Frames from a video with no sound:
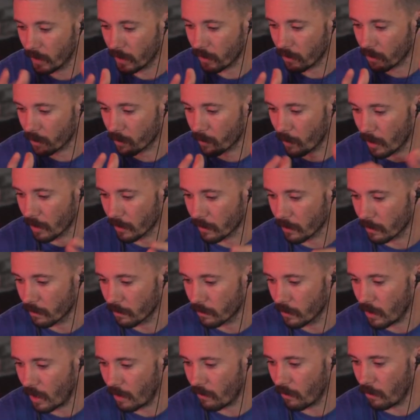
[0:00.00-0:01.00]
That's our sponsor.
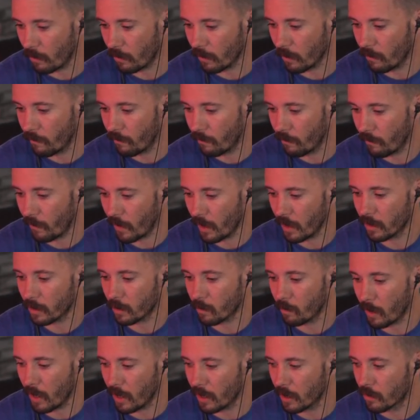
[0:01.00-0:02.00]
Do you have an
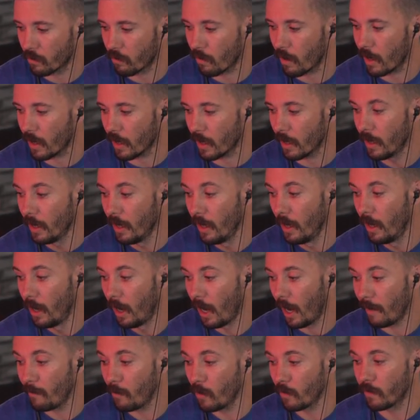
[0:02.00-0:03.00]
OnlyFans page, Ronnie?
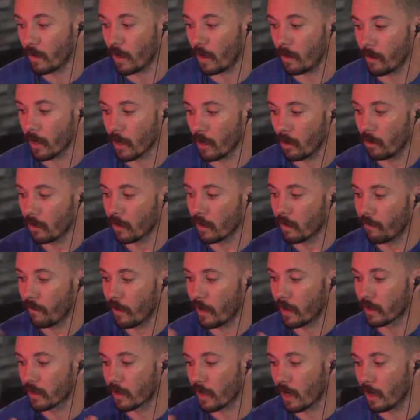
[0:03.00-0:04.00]
I moved all my
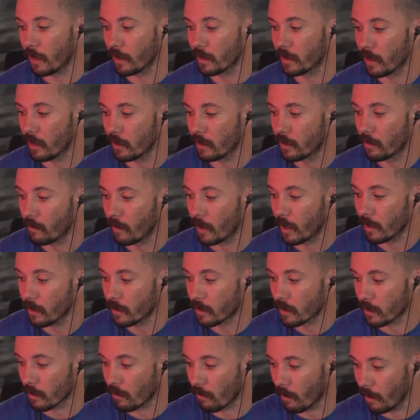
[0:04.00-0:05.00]
OnlyFans content to my
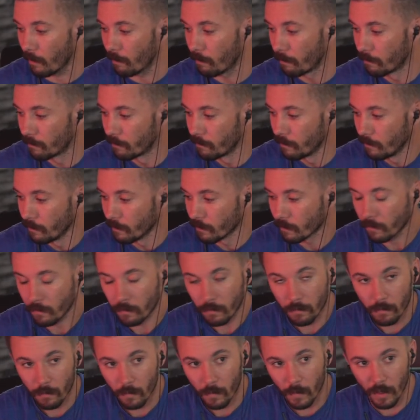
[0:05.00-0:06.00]
Instagram.
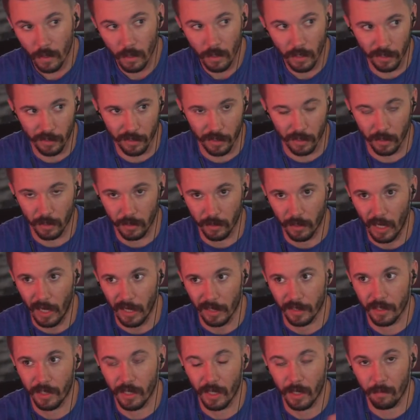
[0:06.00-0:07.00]
Here's a
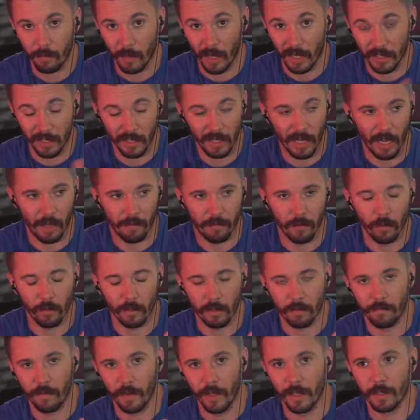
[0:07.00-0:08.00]
hot tip. I did have an
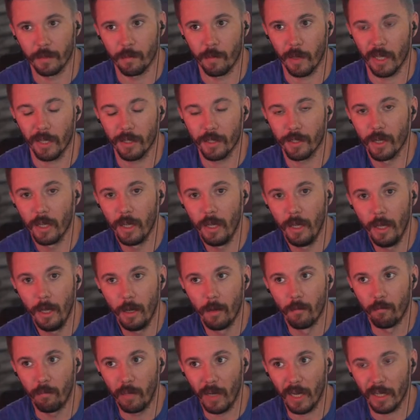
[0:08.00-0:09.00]
OnlyFans page,
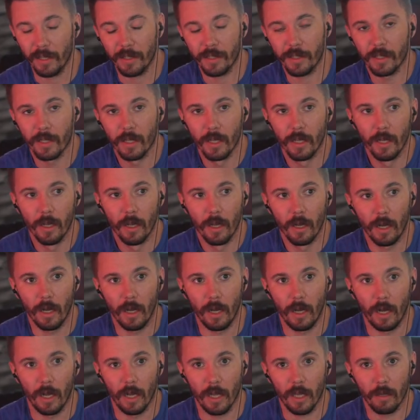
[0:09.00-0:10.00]
but
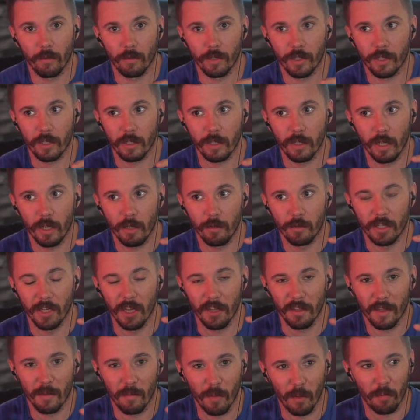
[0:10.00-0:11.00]
it
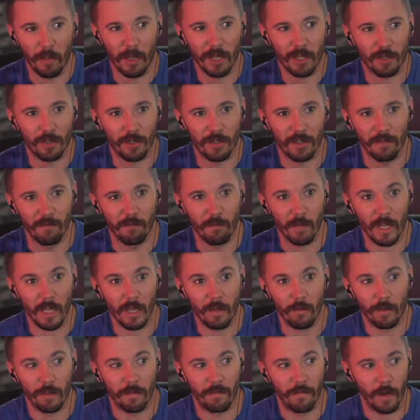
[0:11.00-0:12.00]
was nothing but pictures of
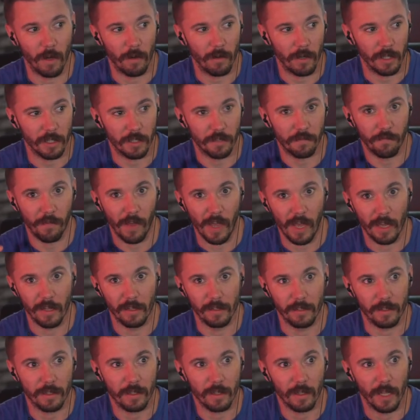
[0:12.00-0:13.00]
me with various
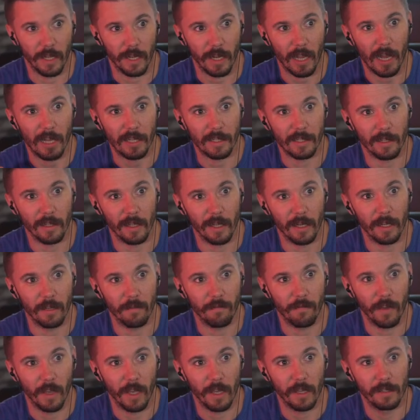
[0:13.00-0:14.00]
fans, like
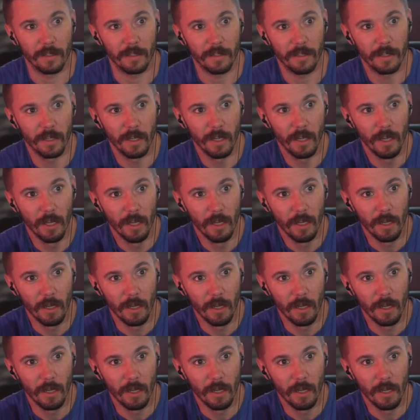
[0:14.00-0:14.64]
oscillating fans,